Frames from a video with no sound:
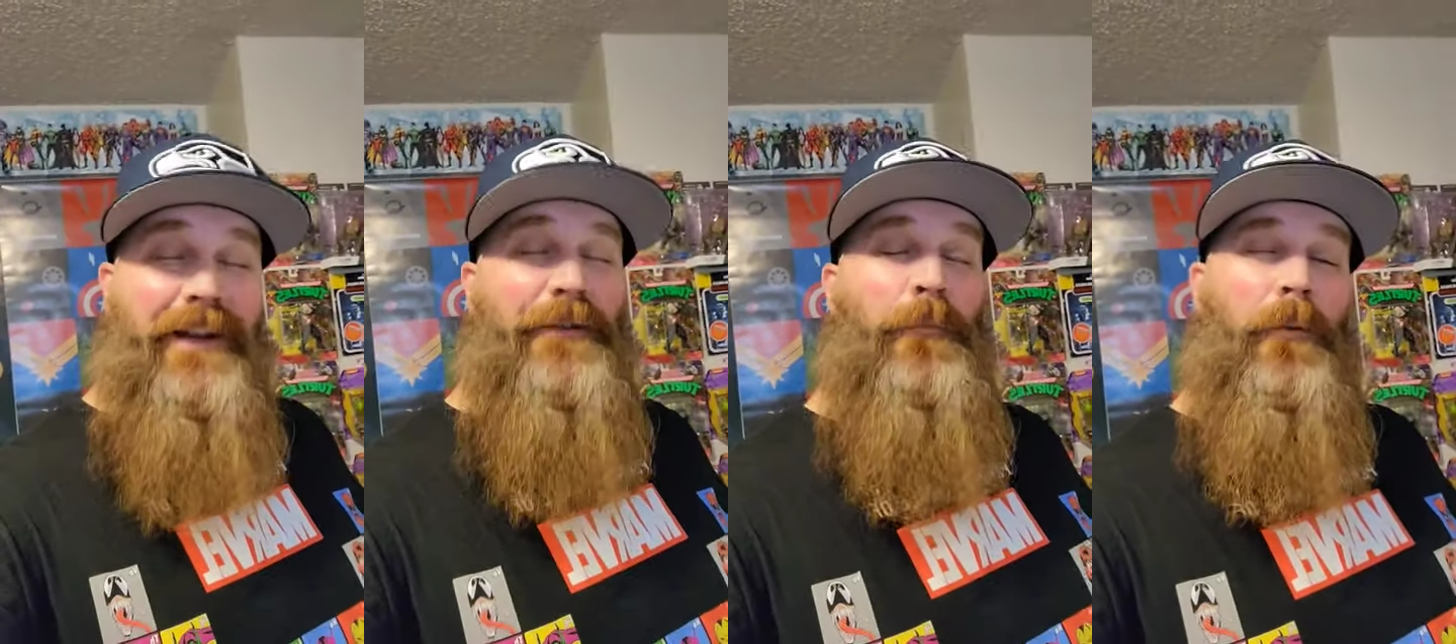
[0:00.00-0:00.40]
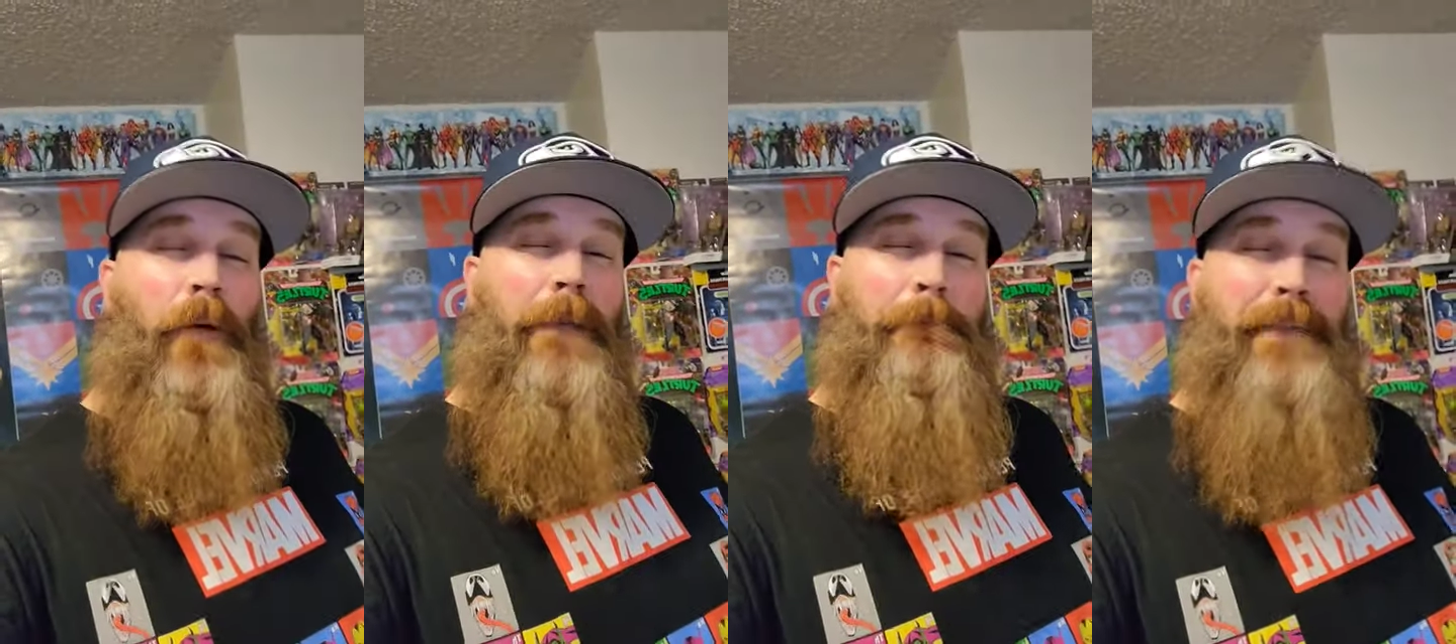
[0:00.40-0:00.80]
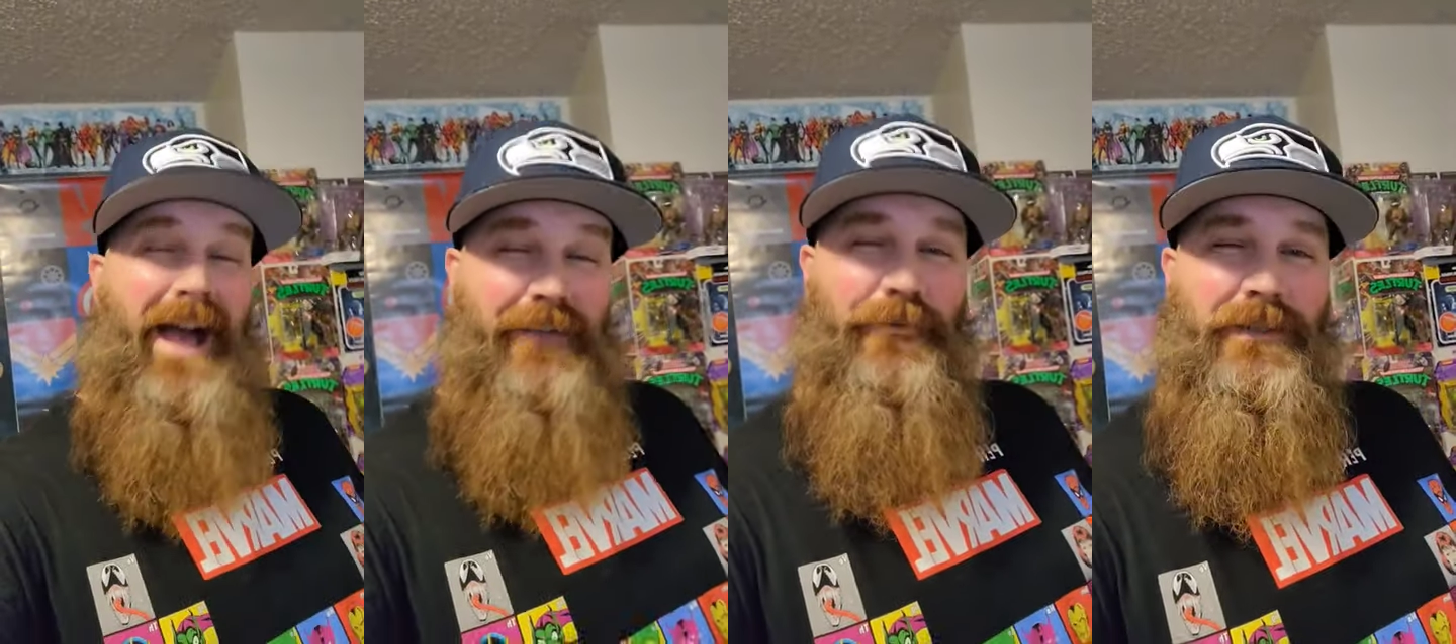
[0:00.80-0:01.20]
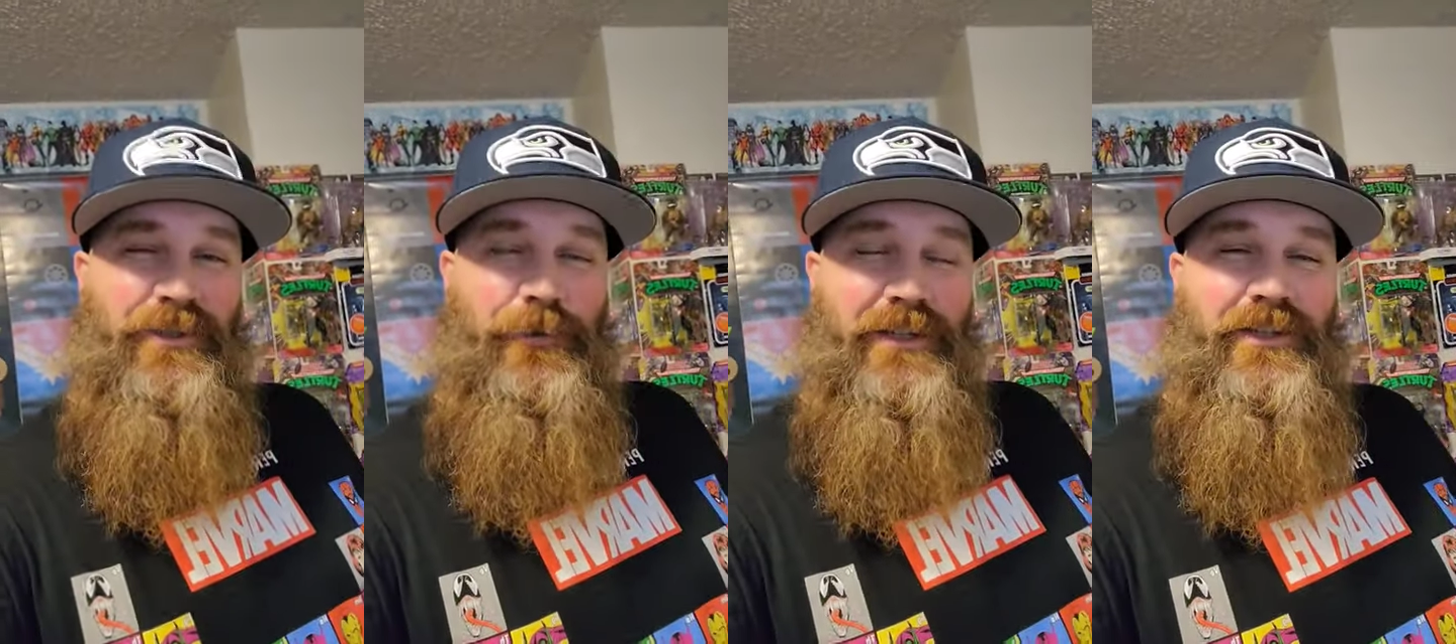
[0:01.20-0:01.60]
and on the way back from a
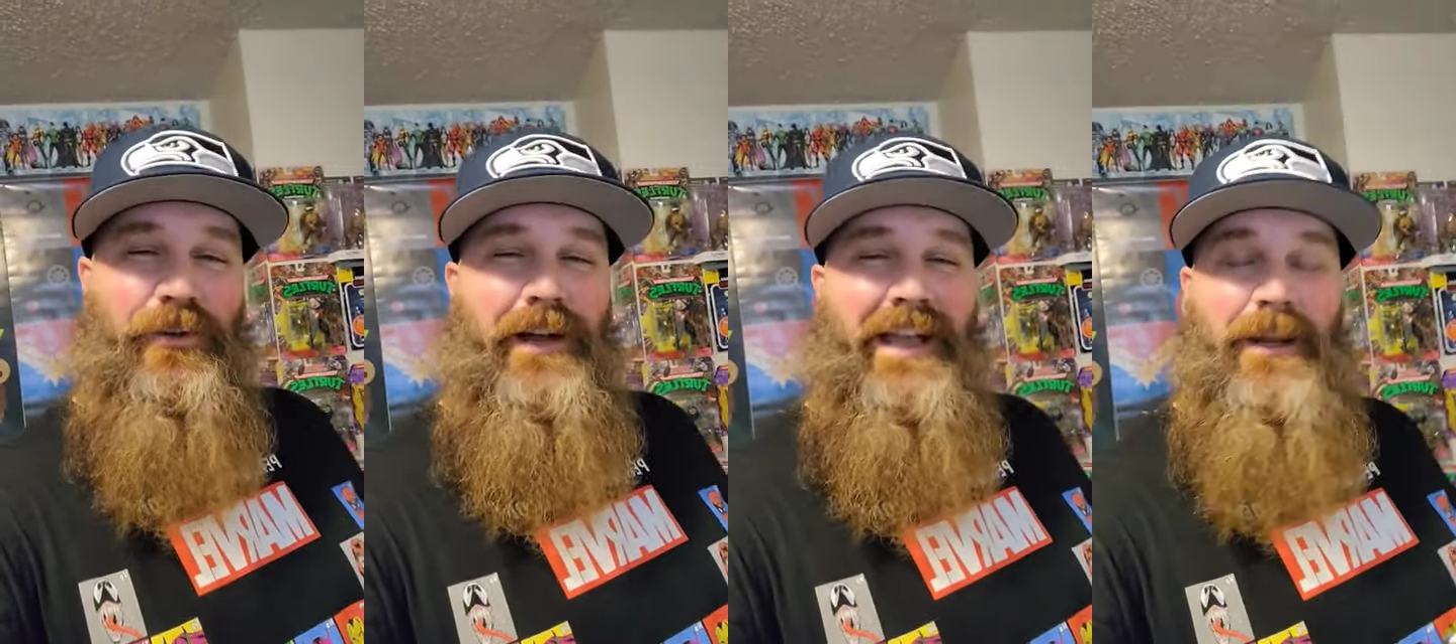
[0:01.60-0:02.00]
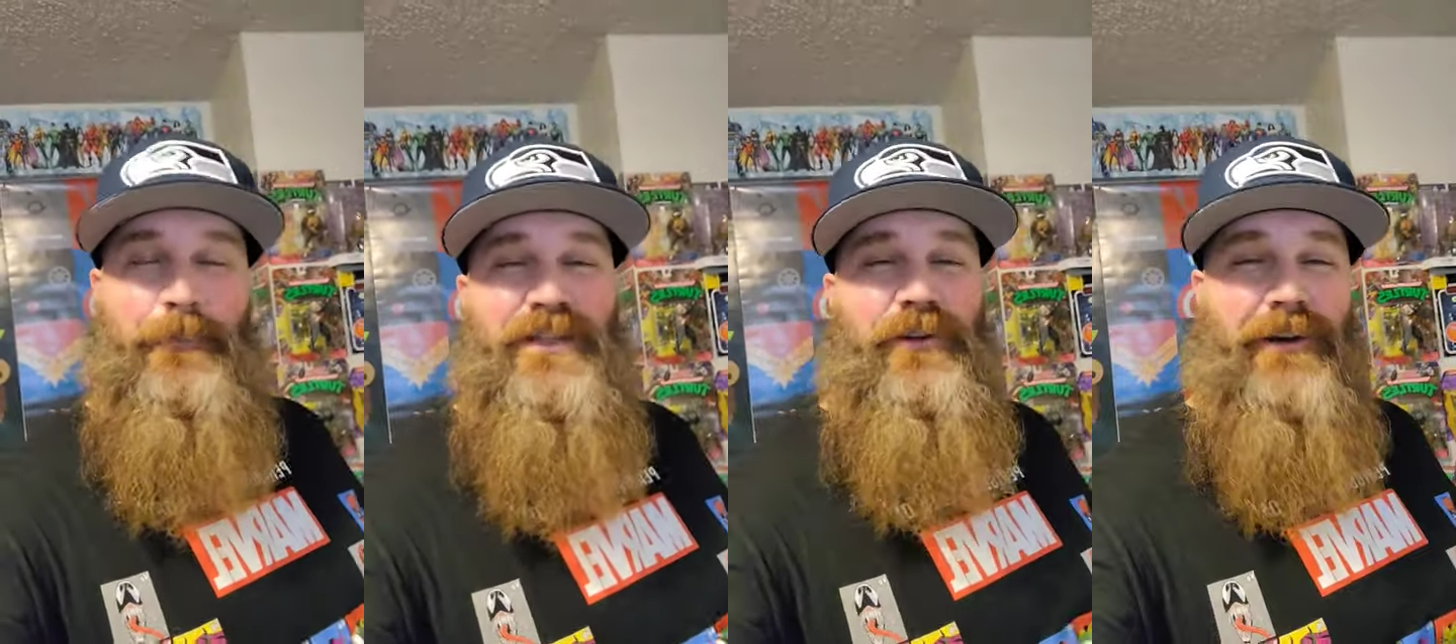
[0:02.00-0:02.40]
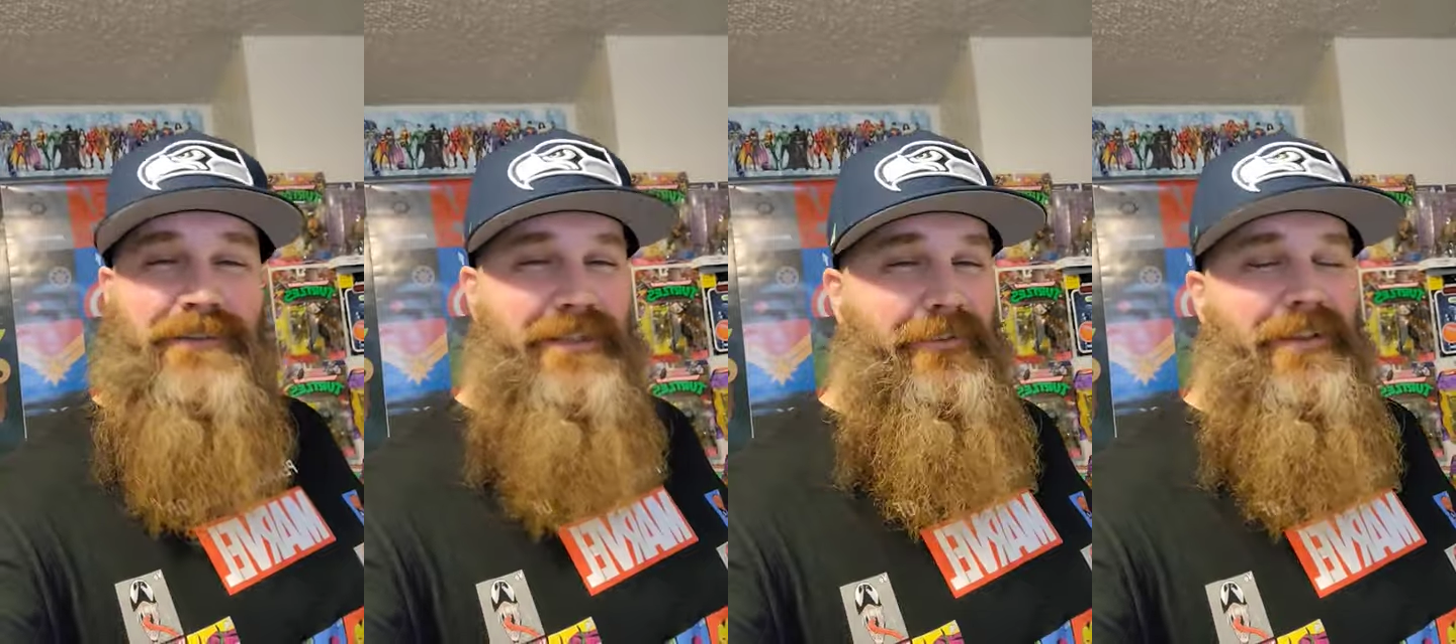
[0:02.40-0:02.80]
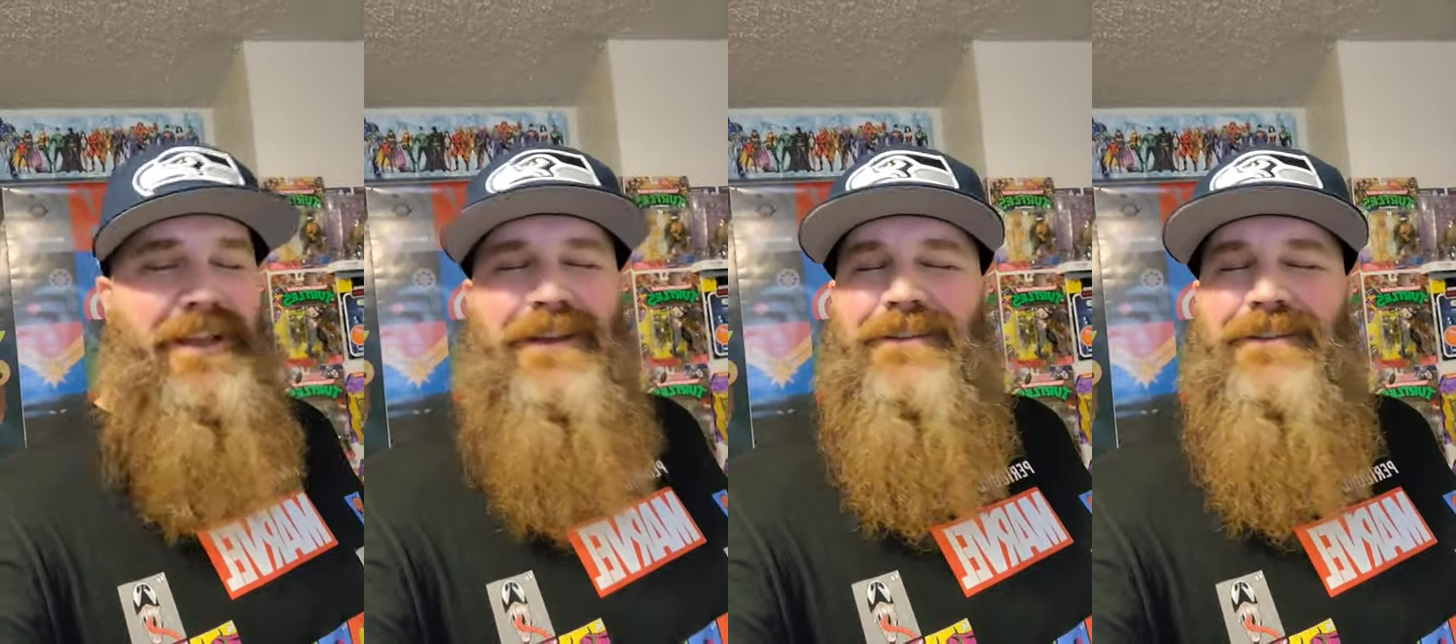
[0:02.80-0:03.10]
toy show, I hit up a yard sale.